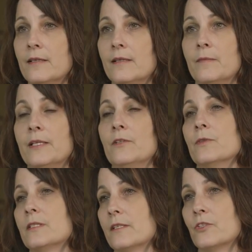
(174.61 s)
and my
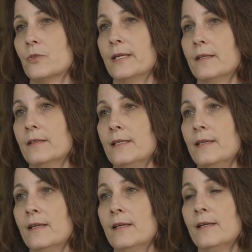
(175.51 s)
own
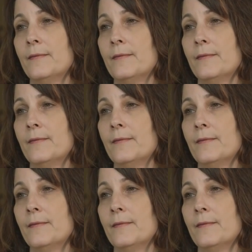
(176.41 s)
sexuality.